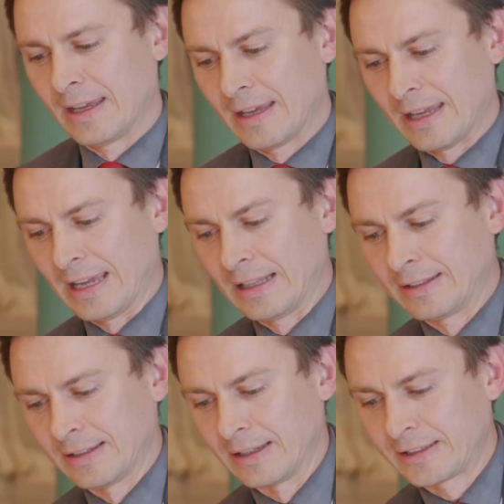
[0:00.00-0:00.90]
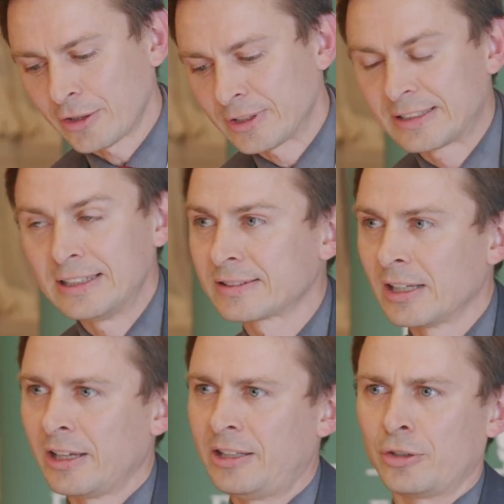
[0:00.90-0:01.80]
and
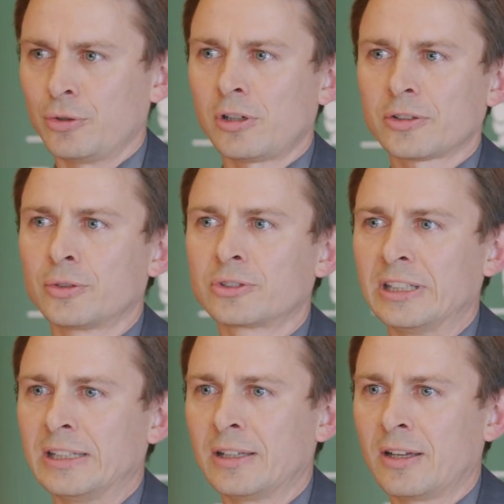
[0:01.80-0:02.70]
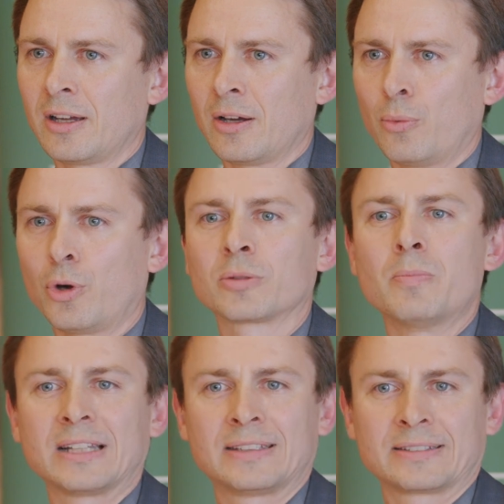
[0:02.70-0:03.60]
guarantees, here you also see
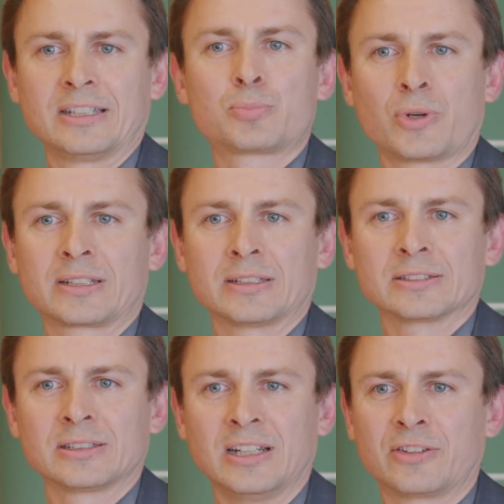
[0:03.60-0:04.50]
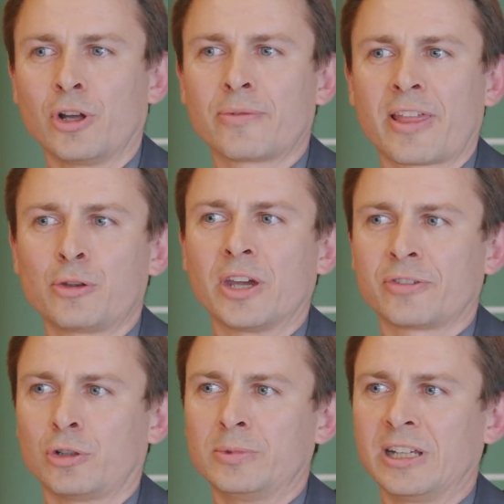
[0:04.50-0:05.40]
what matters in practice. It's not whether you
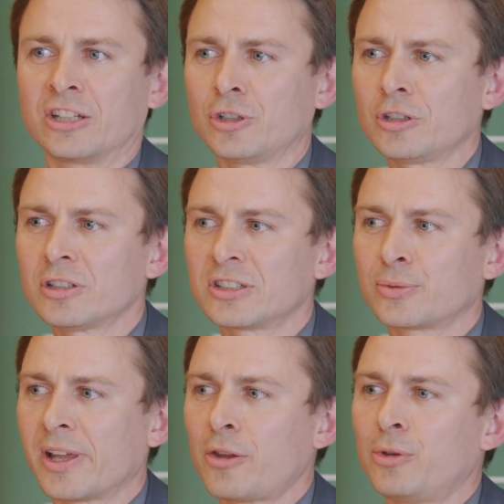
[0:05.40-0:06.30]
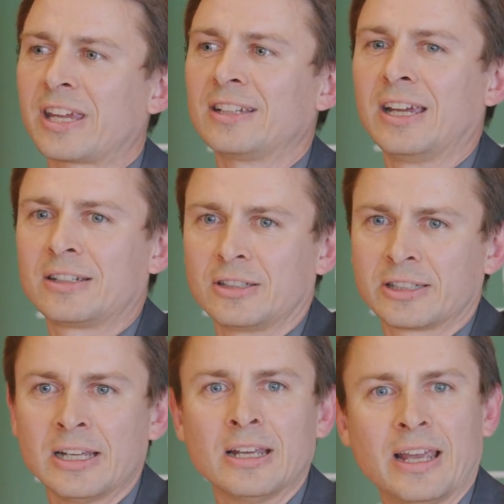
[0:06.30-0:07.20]
have an obligation or not, it's whether you can get
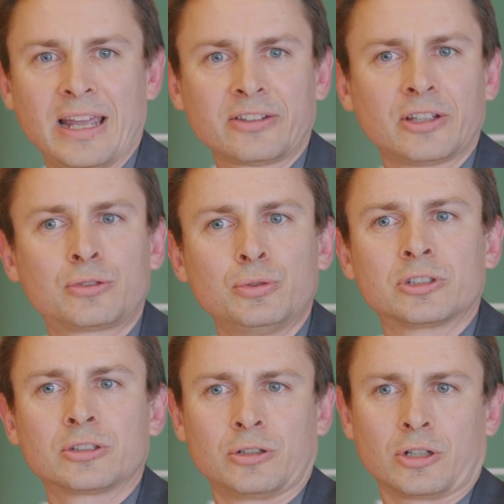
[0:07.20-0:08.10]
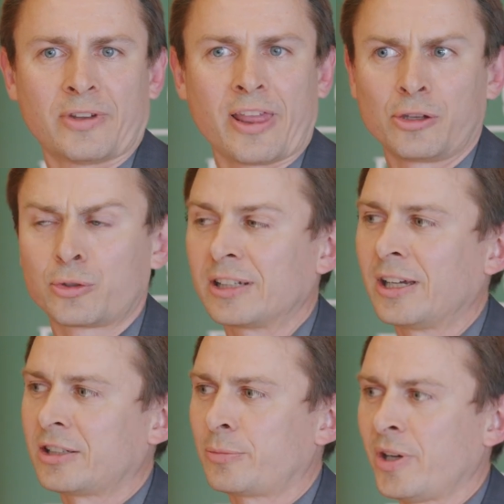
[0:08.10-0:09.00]
it executed or not, whether you can
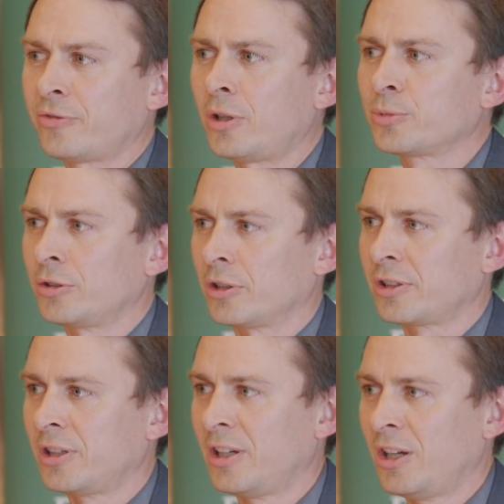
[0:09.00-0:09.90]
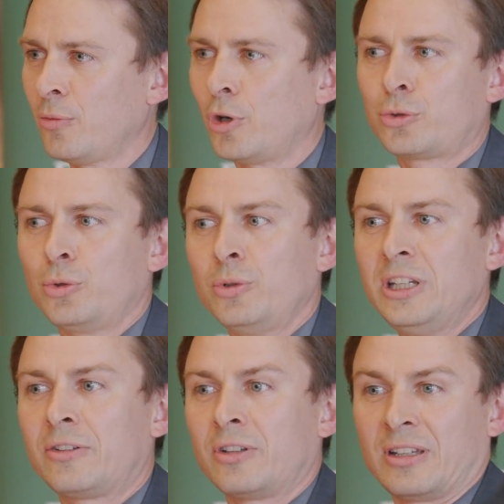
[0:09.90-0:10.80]
get it performed or not. What do you
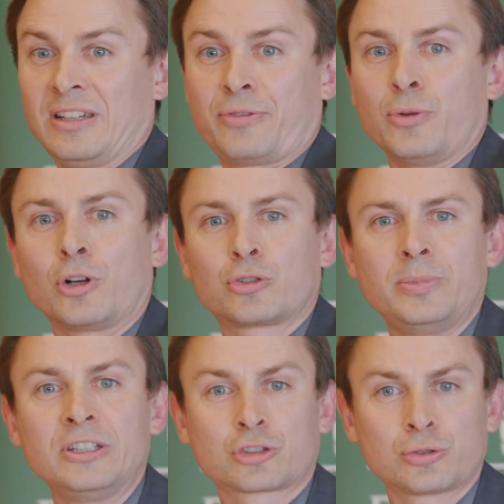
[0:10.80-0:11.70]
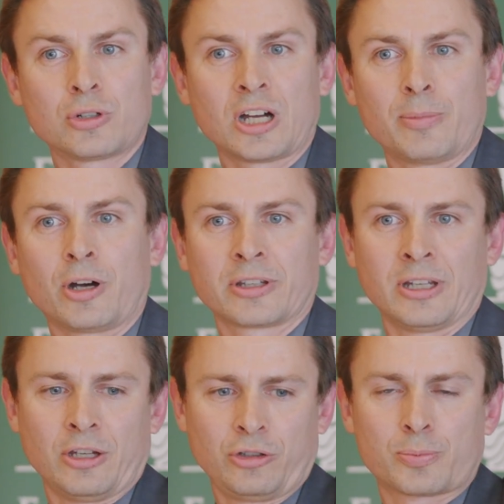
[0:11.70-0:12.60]
need if you want to be sure
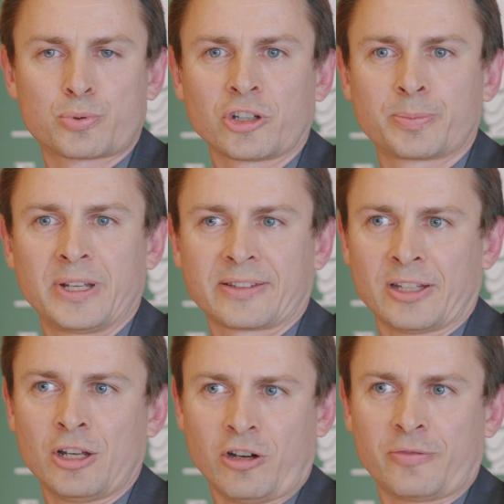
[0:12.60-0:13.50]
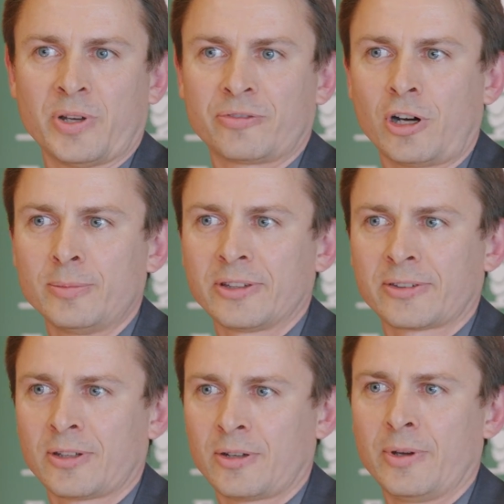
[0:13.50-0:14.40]
about your prospects of
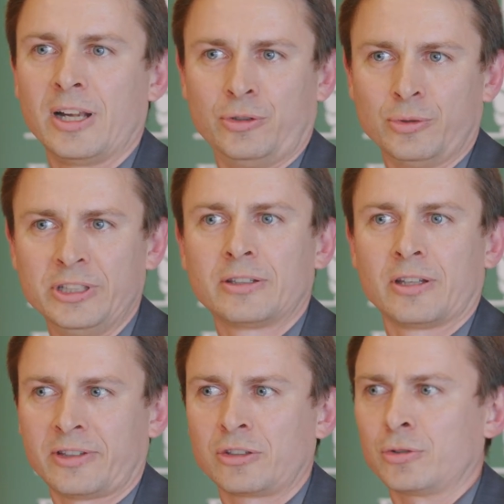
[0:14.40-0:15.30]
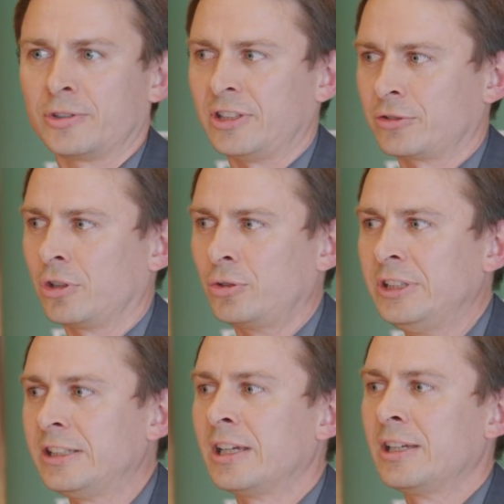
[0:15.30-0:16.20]
performance? Well, you need securities or you
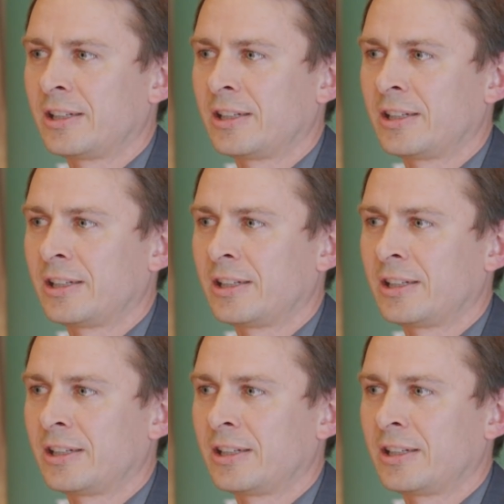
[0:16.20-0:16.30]
need